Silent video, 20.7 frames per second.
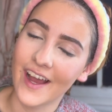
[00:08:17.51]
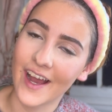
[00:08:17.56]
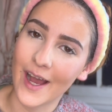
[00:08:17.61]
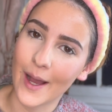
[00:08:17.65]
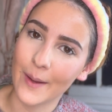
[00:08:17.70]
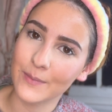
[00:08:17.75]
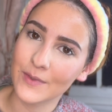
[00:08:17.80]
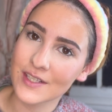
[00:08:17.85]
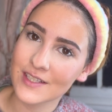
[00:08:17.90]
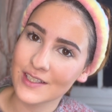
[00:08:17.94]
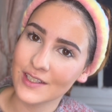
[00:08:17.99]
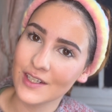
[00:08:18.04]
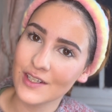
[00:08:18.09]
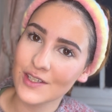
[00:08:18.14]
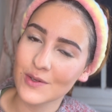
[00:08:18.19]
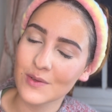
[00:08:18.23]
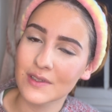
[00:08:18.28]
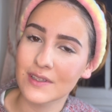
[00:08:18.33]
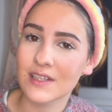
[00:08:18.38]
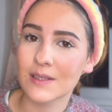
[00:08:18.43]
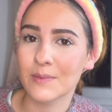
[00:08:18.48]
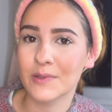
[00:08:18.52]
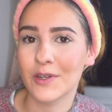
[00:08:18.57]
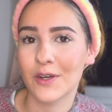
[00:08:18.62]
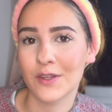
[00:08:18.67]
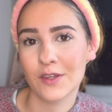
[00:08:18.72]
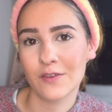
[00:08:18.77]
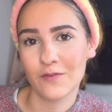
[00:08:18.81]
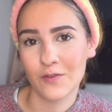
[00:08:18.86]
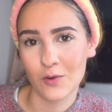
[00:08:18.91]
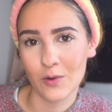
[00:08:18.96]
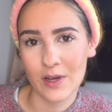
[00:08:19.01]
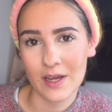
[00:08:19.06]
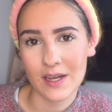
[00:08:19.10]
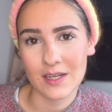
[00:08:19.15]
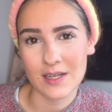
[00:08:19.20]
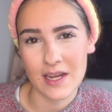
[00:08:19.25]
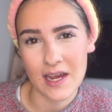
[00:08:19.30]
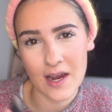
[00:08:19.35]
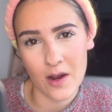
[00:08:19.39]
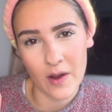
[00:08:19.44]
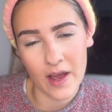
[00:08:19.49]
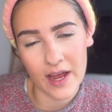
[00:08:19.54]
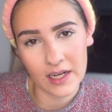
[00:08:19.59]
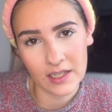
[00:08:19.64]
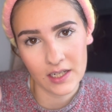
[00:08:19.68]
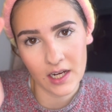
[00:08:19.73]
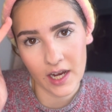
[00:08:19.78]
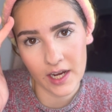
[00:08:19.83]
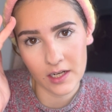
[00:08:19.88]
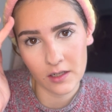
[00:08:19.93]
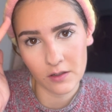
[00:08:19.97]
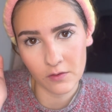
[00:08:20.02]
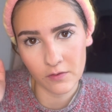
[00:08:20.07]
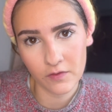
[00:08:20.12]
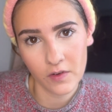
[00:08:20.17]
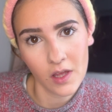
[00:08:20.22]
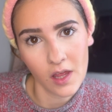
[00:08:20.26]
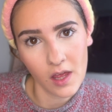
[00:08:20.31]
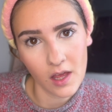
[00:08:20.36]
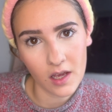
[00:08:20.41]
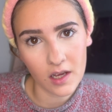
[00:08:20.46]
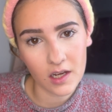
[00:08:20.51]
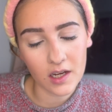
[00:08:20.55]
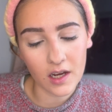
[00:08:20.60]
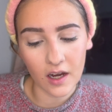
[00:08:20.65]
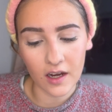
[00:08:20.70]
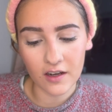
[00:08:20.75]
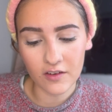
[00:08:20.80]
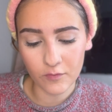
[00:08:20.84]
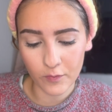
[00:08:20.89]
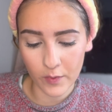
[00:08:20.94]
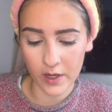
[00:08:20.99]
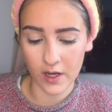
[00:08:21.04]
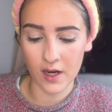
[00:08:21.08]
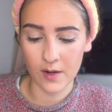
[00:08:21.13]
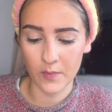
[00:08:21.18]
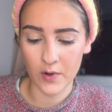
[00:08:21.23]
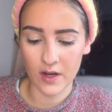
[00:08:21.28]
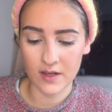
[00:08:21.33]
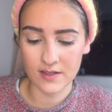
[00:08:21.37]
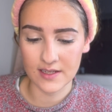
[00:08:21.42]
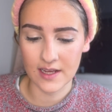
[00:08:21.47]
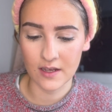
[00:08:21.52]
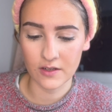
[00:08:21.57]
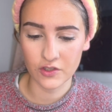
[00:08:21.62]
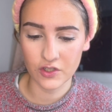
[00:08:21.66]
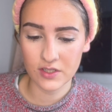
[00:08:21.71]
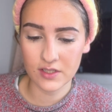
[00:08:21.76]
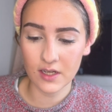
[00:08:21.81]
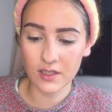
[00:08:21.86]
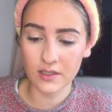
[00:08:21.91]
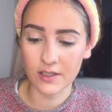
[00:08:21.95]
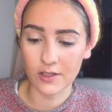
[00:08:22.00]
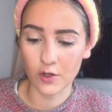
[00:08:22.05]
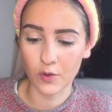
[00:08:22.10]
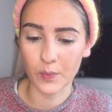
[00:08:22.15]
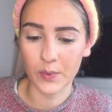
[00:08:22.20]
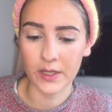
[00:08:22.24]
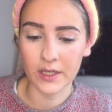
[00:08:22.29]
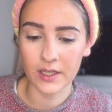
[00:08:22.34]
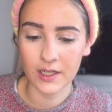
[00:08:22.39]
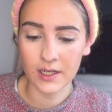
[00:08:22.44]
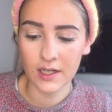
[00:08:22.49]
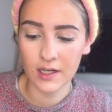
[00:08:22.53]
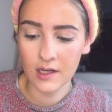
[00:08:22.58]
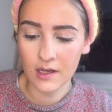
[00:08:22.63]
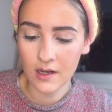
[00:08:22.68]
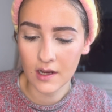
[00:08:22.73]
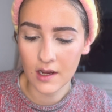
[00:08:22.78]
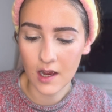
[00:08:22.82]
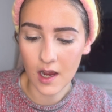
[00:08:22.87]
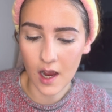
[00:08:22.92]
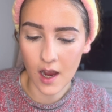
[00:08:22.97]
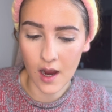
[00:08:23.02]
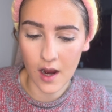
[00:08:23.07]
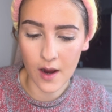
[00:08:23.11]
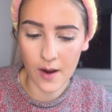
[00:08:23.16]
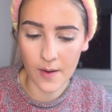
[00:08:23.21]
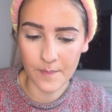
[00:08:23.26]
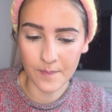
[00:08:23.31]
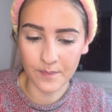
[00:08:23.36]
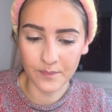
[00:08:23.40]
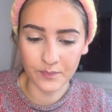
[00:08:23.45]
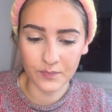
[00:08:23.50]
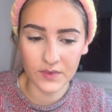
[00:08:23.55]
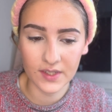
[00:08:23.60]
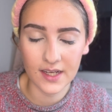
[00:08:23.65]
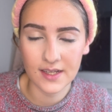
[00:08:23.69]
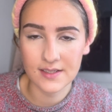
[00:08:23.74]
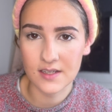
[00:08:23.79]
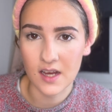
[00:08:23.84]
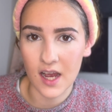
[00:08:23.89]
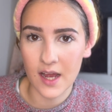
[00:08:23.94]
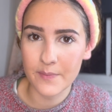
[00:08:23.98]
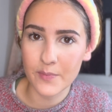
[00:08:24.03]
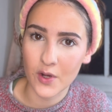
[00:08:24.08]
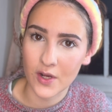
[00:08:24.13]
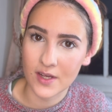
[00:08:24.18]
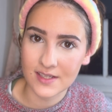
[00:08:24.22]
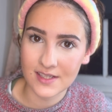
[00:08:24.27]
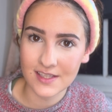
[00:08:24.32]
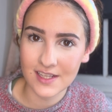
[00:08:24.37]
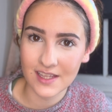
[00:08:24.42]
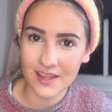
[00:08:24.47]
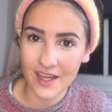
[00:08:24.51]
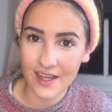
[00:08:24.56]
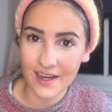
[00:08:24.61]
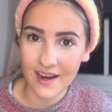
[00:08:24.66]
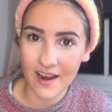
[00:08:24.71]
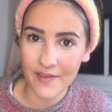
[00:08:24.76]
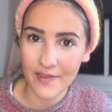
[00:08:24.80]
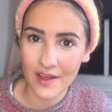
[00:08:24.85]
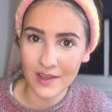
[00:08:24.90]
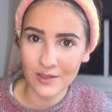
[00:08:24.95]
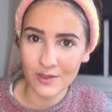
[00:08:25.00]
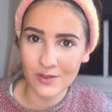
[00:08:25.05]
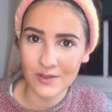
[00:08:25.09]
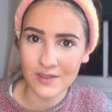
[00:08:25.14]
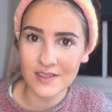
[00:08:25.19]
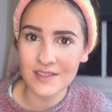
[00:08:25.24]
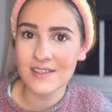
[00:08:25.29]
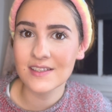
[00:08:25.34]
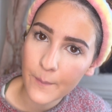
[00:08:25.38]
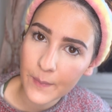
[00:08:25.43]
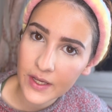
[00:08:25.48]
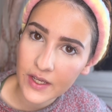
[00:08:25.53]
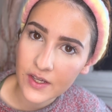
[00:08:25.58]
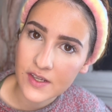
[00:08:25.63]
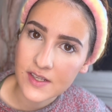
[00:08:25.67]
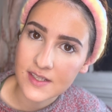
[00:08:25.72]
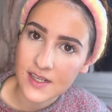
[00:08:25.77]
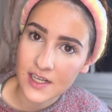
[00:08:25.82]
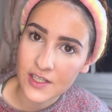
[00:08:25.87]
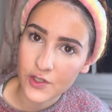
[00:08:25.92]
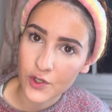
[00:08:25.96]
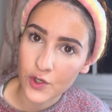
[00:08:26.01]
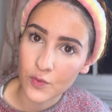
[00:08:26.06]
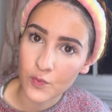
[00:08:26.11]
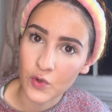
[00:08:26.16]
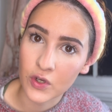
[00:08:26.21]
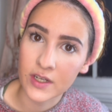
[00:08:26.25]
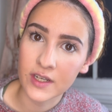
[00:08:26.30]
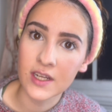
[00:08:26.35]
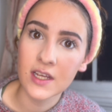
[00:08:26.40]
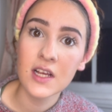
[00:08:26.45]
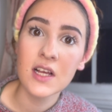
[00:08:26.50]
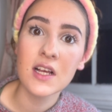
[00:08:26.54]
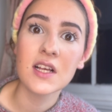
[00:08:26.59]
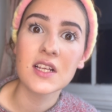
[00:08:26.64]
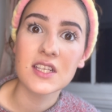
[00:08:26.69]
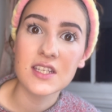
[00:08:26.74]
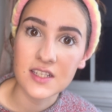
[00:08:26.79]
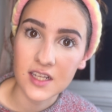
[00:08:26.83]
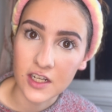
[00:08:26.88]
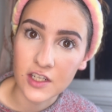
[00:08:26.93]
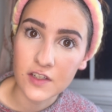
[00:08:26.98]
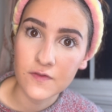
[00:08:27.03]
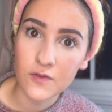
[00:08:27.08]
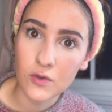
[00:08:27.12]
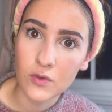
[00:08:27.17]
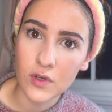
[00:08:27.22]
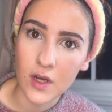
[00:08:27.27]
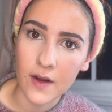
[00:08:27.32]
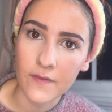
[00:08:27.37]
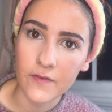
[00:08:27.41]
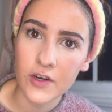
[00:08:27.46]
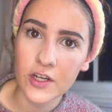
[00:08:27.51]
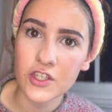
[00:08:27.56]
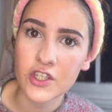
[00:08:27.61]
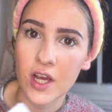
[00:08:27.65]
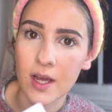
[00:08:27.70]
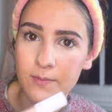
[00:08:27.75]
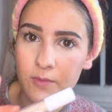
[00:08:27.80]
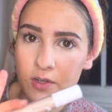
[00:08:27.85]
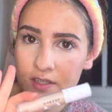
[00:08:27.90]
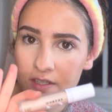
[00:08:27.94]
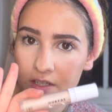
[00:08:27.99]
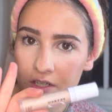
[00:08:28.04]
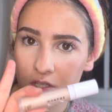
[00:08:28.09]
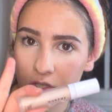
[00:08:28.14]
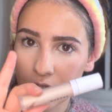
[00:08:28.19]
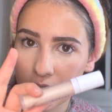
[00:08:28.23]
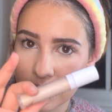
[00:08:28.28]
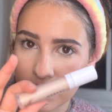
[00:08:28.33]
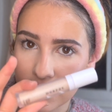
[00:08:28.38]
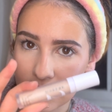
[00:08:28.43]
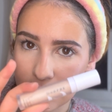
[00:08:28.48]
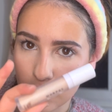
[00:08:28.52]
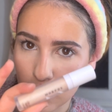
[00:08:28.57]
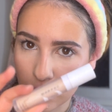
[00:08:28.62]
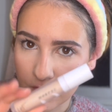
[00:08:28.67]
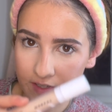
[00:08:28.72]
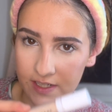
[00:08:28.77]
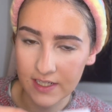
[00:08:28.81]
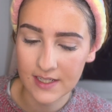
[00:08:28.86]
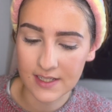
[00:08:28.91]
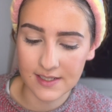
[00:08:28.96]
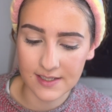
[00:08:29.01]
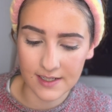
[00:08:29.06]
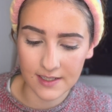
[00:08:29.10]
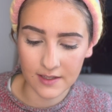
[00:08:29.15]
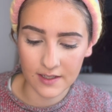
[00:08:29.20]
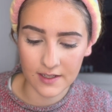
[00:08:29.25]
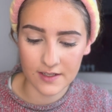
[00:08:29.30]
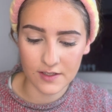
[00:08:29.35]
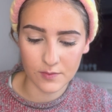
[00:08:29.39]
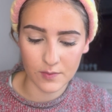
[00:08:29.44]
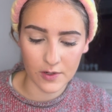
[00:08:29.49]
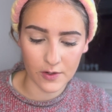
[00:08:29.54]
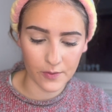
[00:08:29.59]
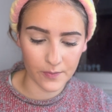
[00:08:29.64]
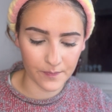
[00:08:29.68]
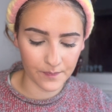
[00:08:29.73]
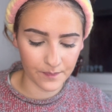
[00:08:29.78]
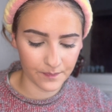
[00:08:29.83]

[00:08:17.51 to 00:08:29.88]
I'm just gonna do a little bit on the forehead now and kind of carve my eyebrows out just a little bit because I personally like how that looks. Because I don't want such full coverage, I'm just going to use this Morphe concealer as well.